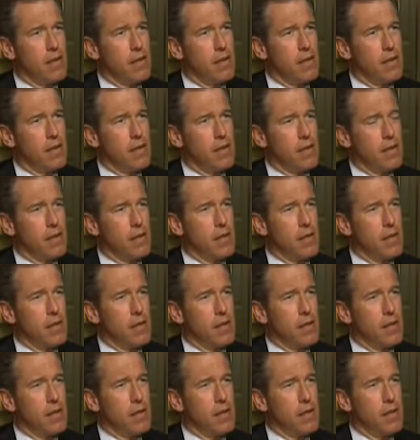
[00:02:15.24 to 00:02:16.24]
I mean, it
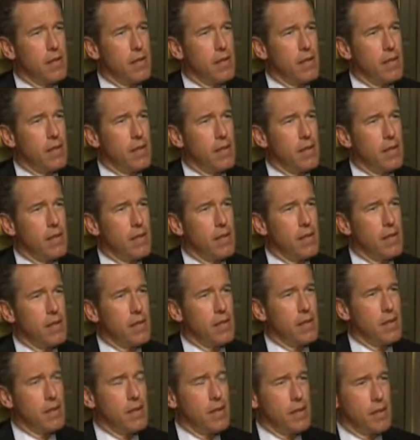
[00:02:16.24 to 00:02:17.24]
has obviously
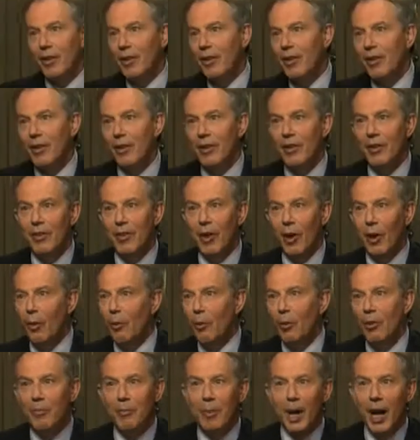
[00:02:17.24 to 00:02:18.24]
altered the
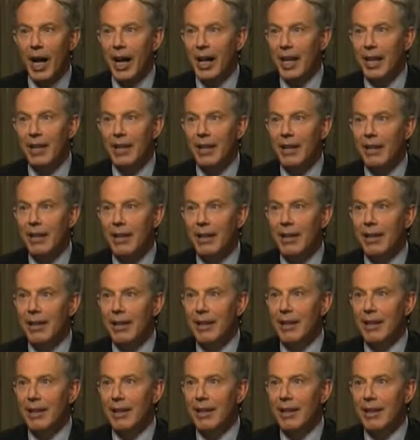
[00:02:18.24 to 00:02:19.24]
whole of my
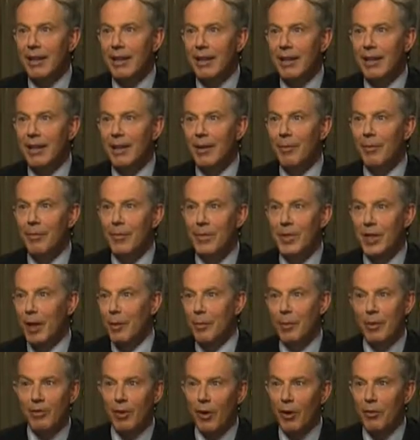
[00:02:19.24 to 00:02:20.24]

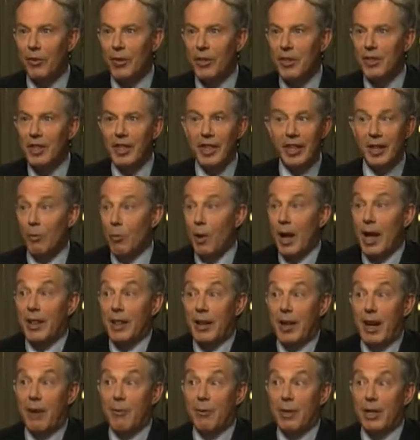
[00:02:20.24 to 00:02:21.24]
term of office in a way
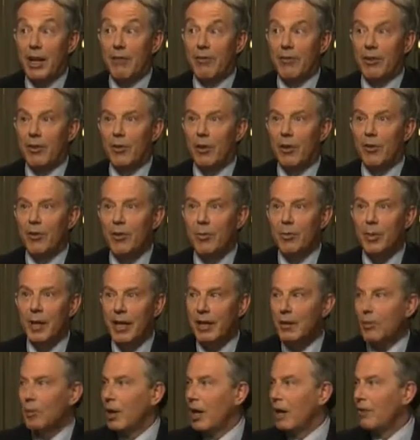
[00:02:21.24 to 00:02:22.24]
that I would never have
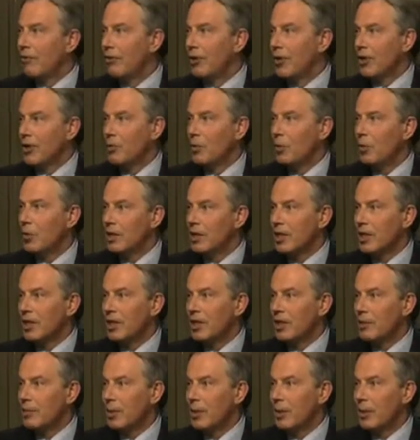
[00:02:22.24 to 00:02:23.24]
contemplated when I first walked in
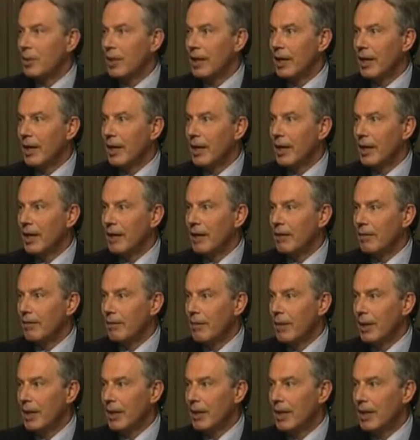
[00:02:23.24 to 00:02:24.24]
this
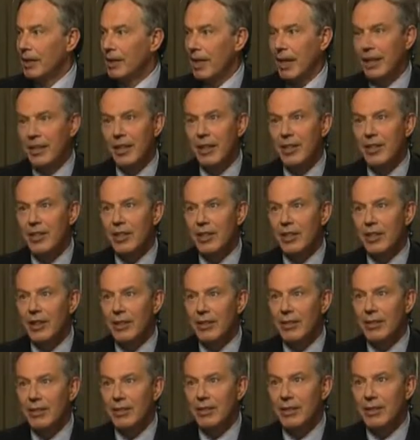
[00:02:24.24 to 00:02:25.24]
building 10 years
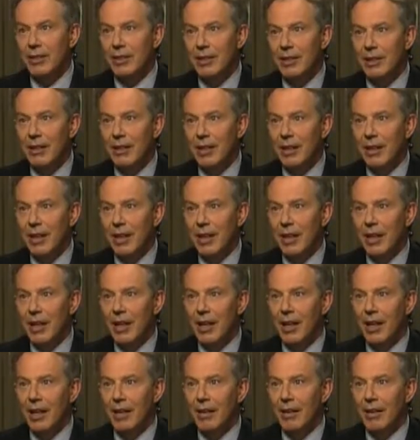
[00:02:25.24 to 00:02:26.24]
ago.
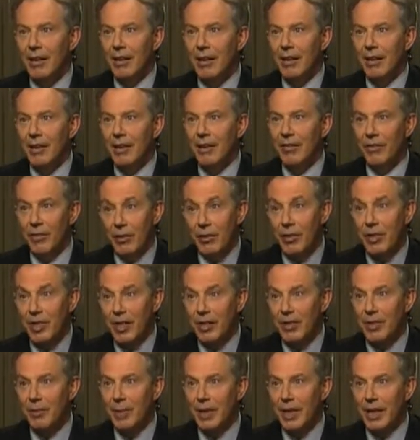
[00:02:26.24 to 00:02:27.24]
And if you'd
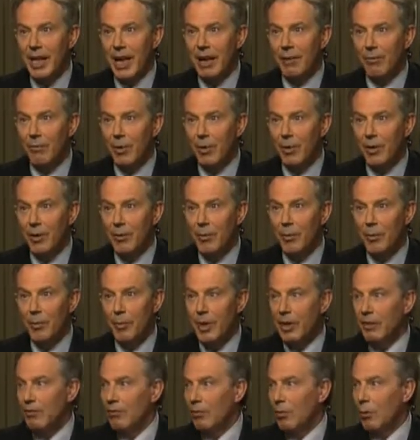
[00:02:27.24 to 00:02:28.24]
said to me then, well, you will
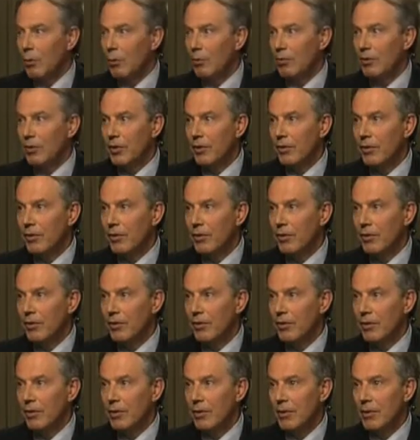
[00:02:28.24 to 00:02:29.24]
be involved in
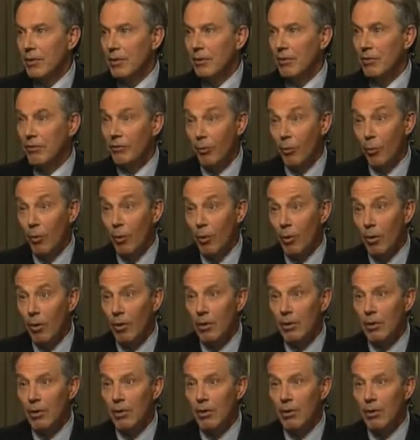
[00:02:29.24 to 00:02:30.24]
4